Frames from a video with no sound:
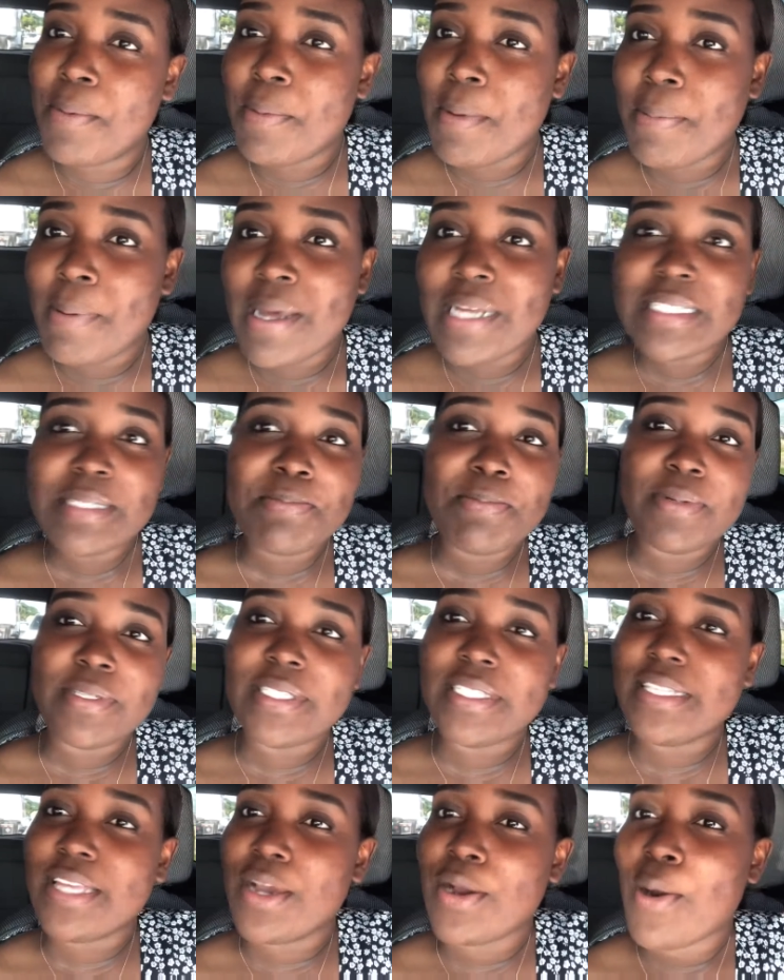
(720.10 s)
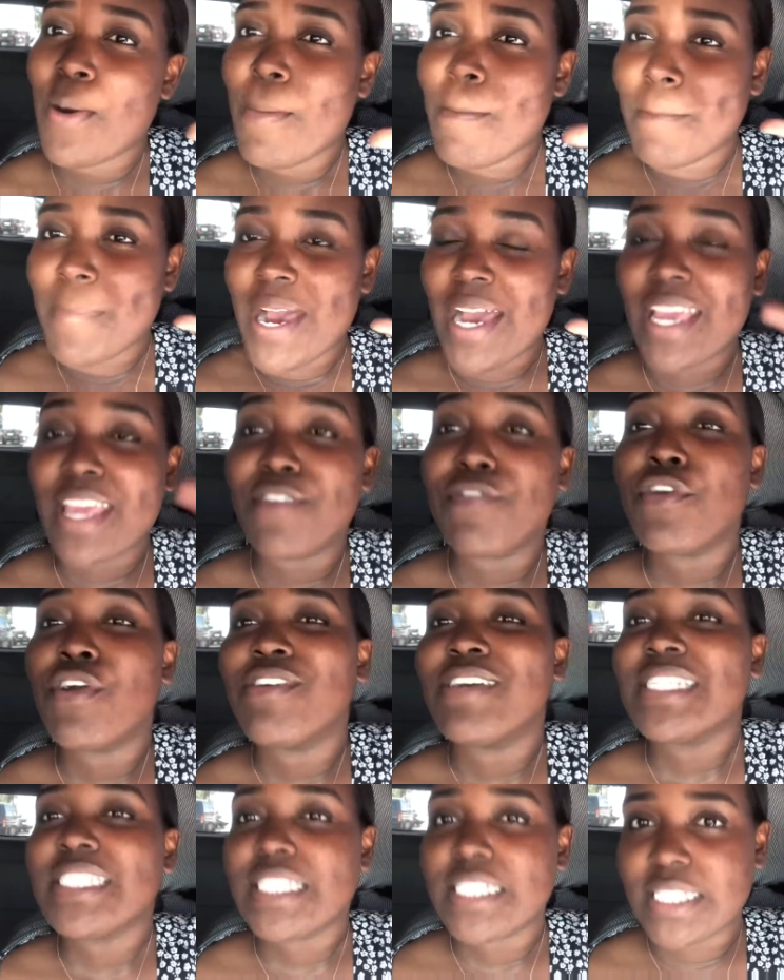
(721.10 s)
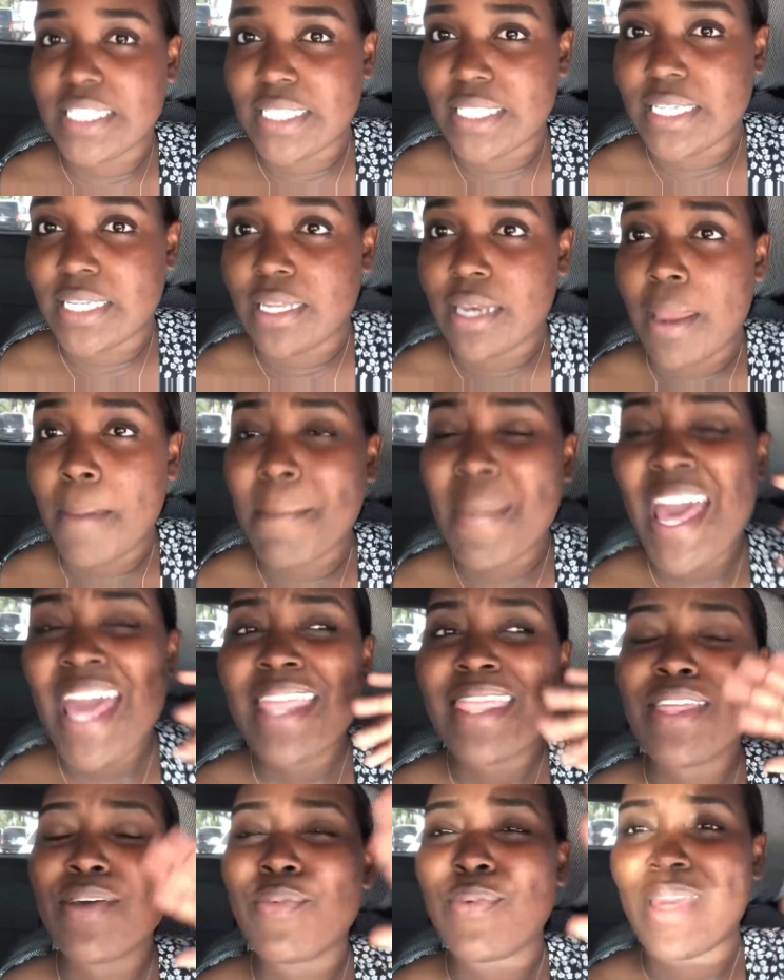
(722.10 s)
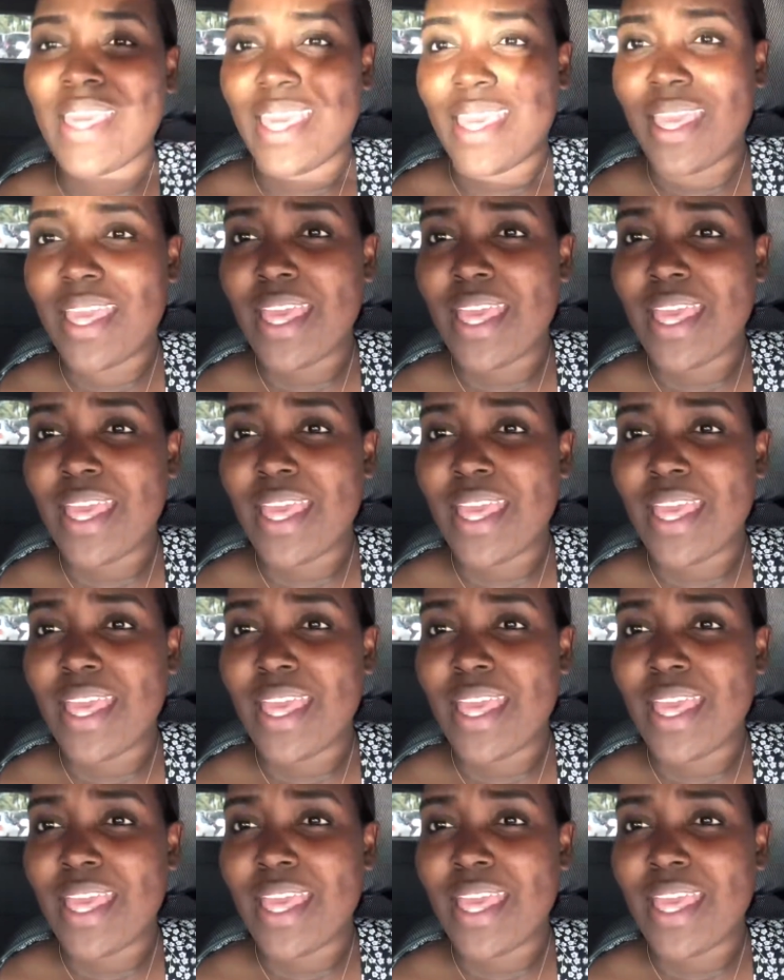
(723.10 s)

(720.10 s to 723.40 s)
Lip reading: passport, so you come back if you're a citizen. By the way,